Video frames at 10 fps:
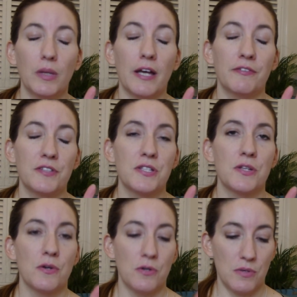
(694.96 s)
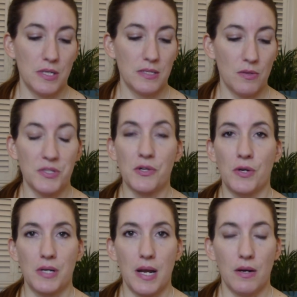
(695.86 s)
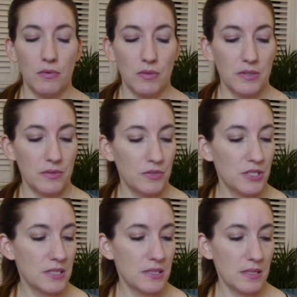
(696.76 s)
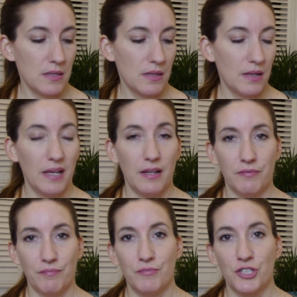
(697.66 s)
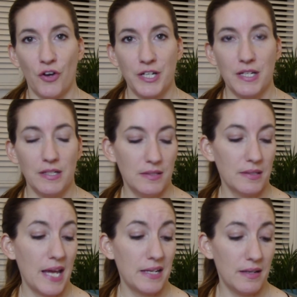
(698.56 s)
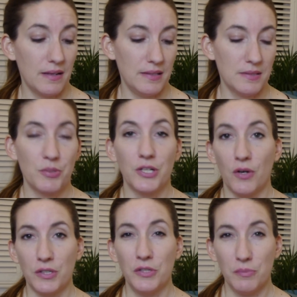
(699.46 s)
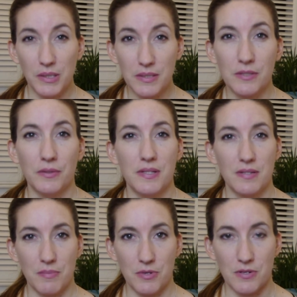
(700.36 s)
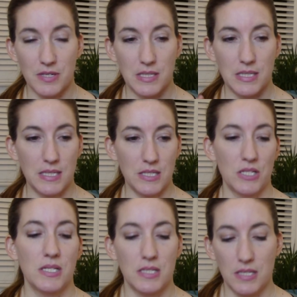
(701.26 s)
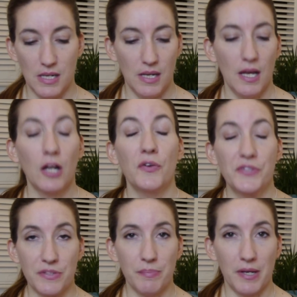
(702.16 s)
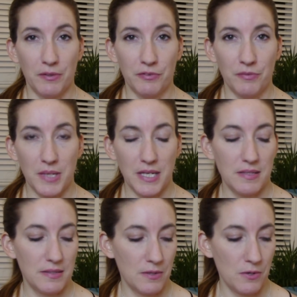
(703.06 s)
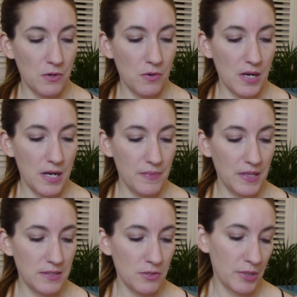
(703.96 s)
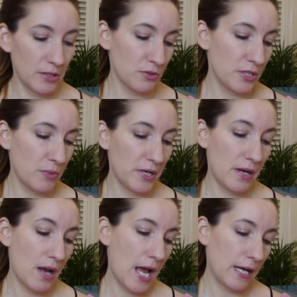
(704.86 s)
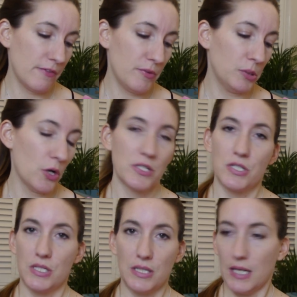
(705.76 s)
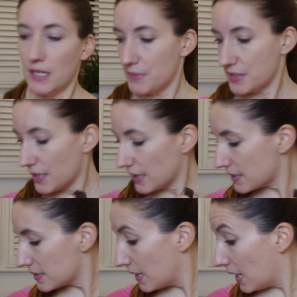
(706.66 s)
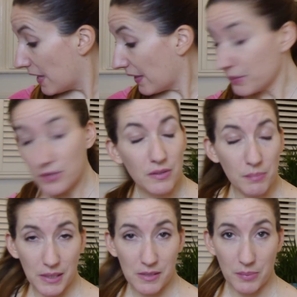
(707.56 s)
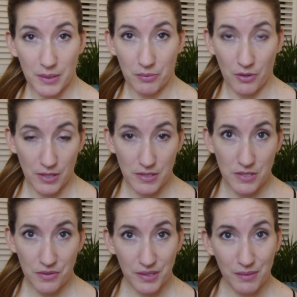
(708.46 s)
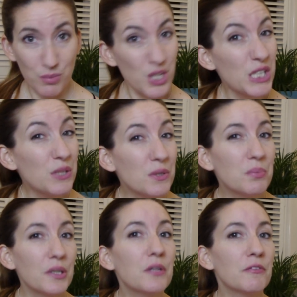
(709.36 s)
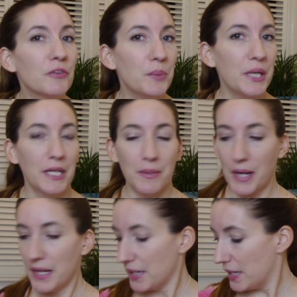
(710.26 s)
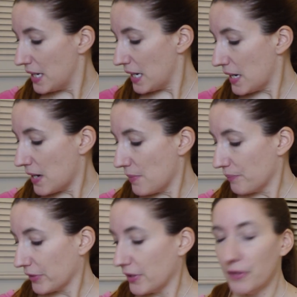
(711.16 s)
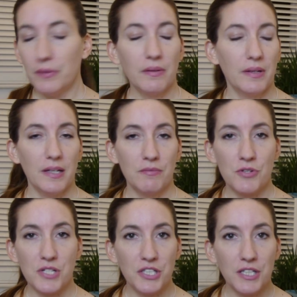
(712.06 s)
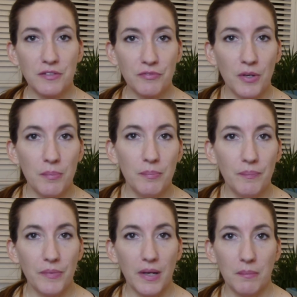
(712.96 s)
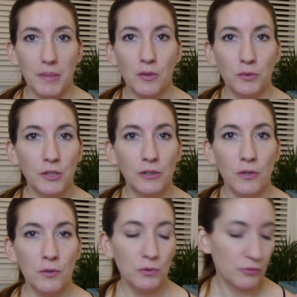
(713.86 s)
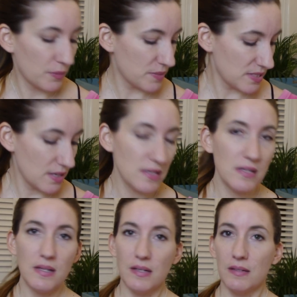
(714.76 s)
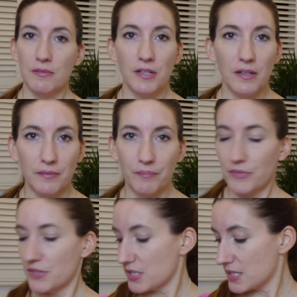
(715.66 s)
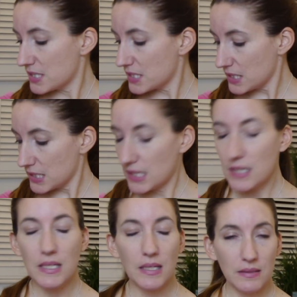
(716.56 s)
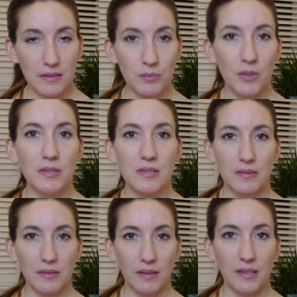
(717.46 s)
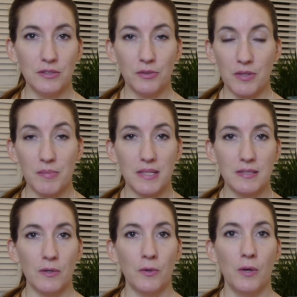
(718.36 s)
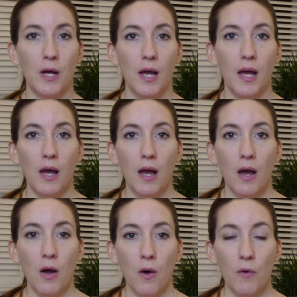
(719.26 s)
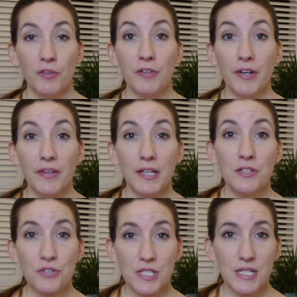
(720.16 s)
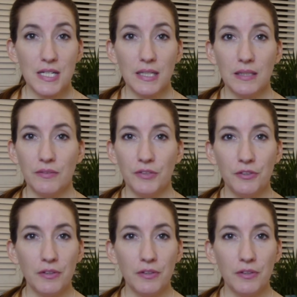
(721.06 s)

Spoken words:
left, so it's almost gone now. So just I have shine, and in Canada it's pretty hot and humid, so in the summer it's just constant battle for me. So that's Soap and Glory, one heck of a blot. So that was all the makeup I brought, so pretty good for me anyway. You know, I had rosy cheeks from my Golden Glow from the sun, and yeah, just that is what I took with me. So hopefully you found that interesting, and if you